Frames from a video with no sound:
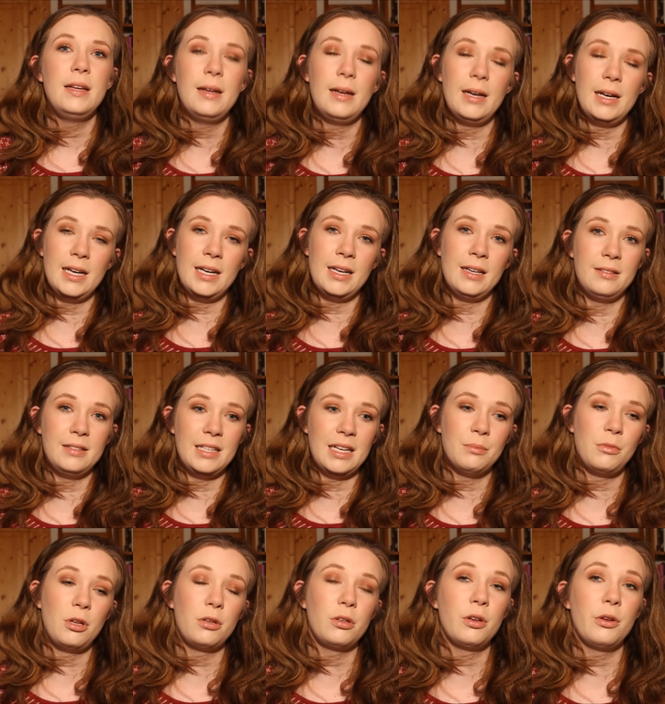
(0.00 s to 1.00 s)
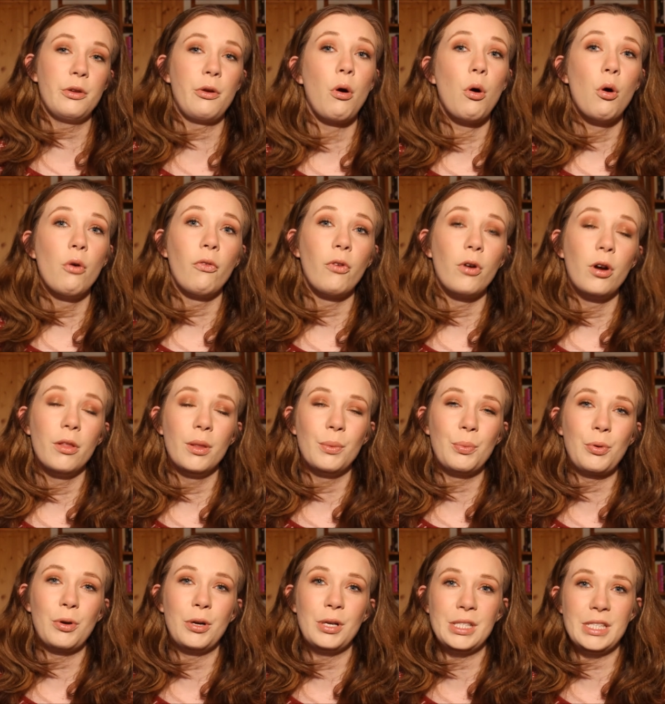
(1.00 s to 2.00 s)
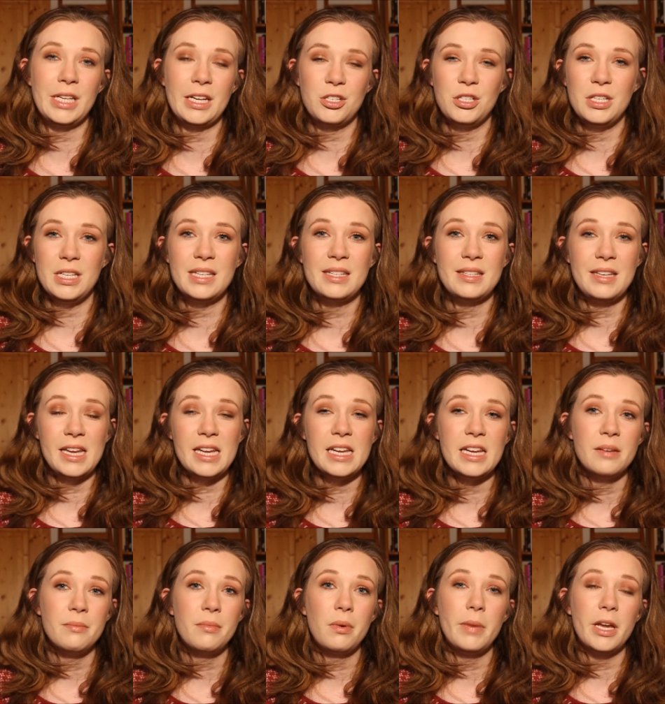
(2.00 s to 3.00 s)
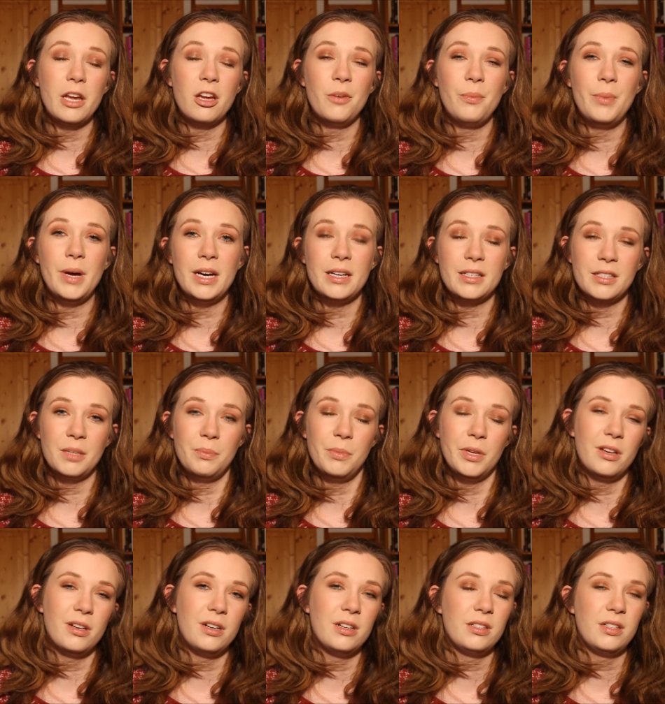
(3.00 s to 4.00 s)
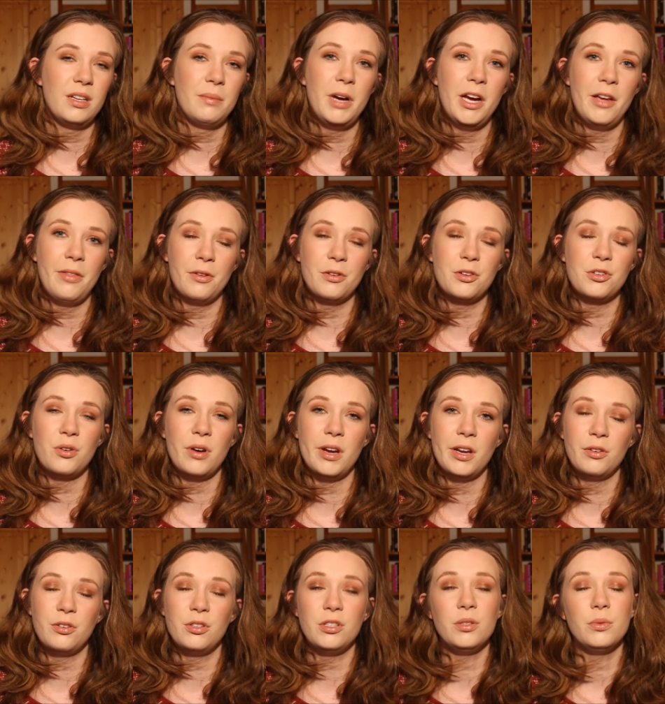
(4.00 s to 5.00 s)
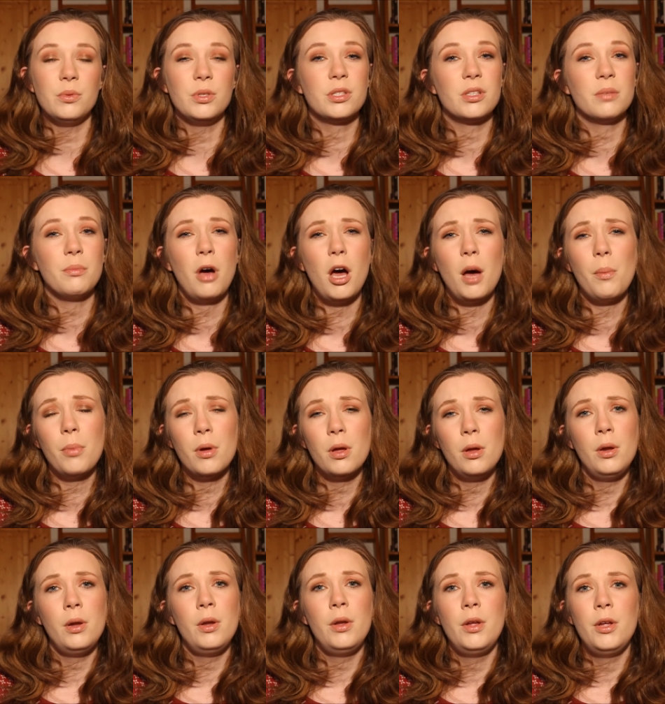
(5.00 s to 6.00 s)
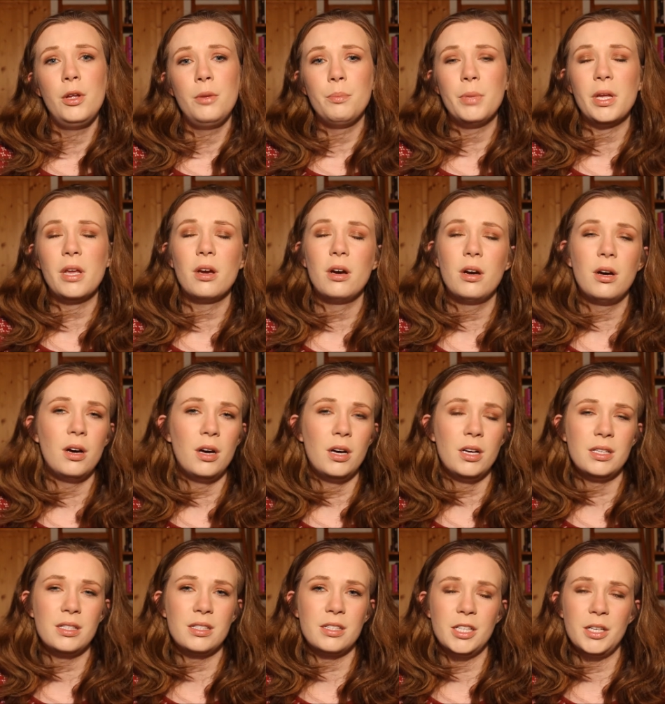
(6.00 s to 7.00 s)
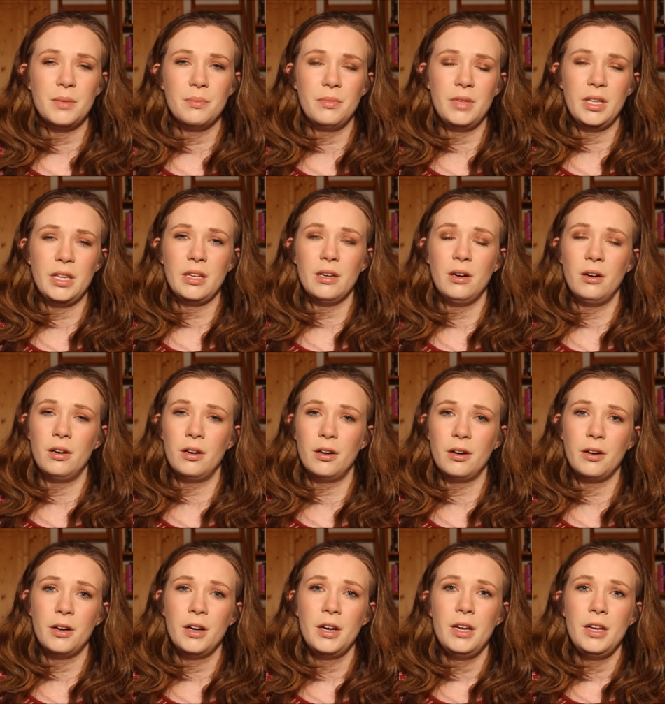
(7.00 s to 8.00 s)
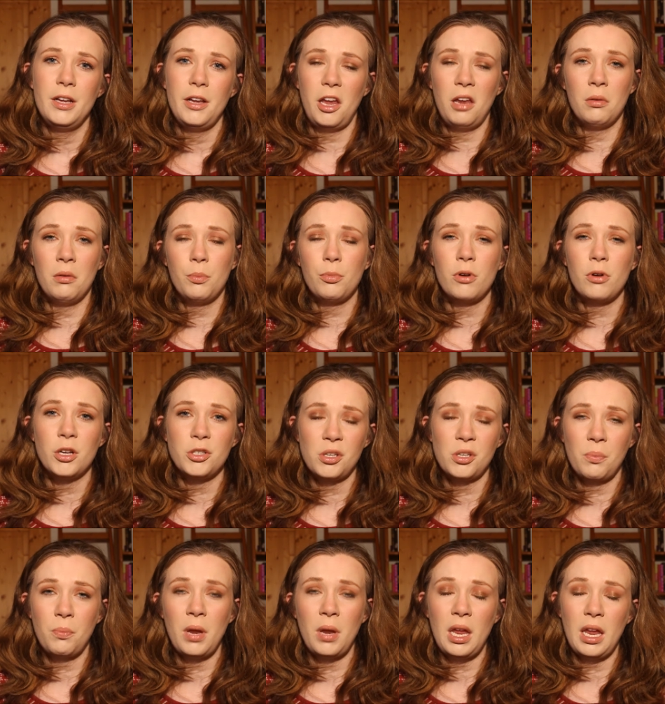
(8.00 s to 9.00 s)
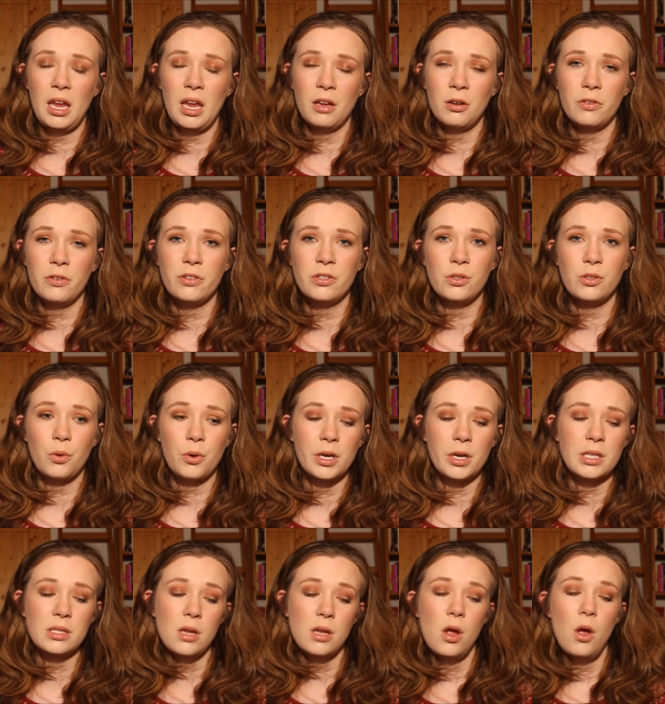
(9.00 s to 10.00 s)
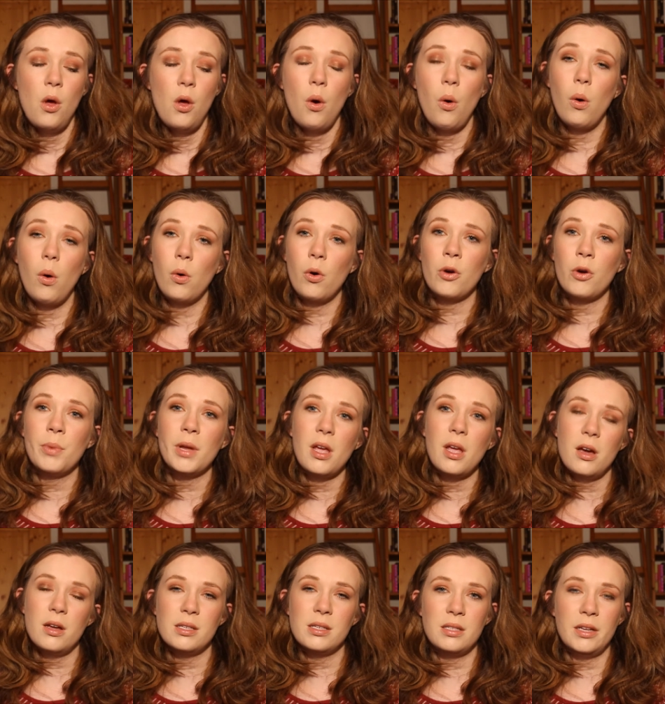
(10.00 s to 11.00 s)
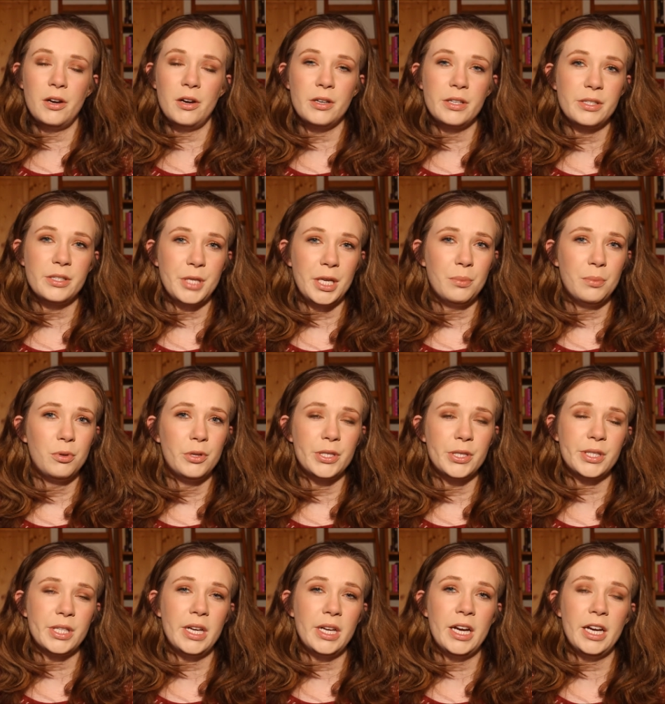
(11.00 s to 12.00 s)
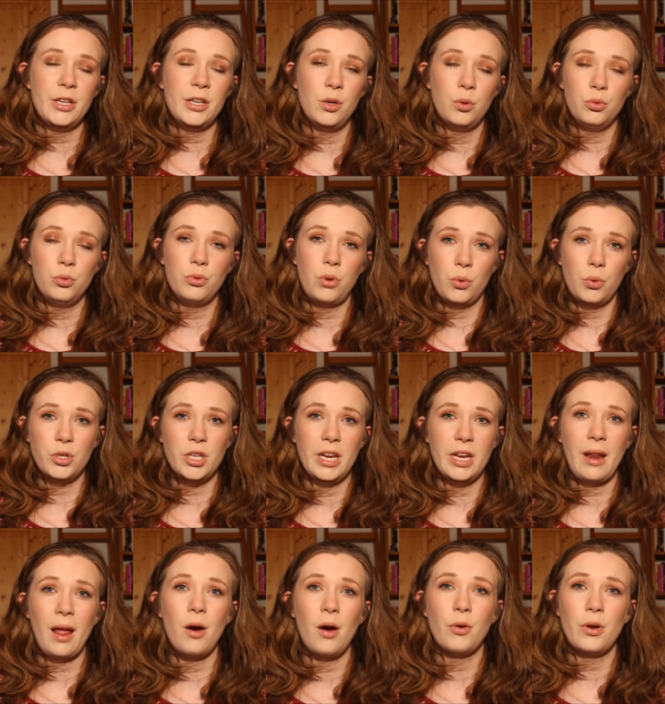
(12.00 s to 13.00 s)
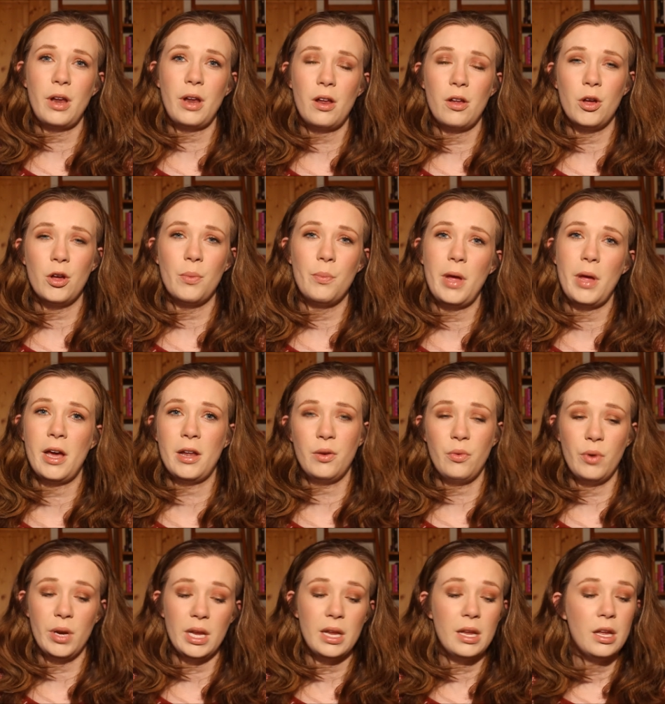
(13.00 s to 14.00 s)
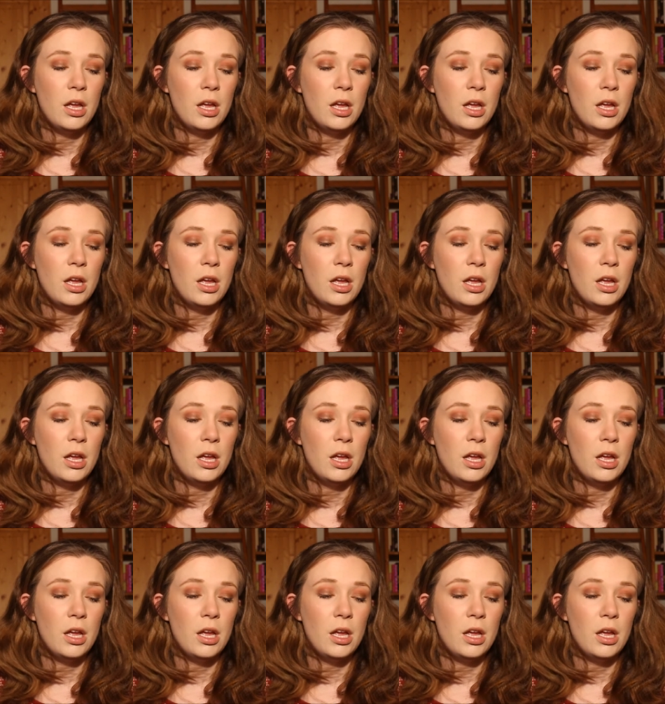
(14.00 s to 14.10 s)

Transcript: and I'm not going to go over all the products that actually stay in my makeup basket because I'm either trying to use them up because they are in a project pan of sorts, or because they are staples that I don't rotate out anyway.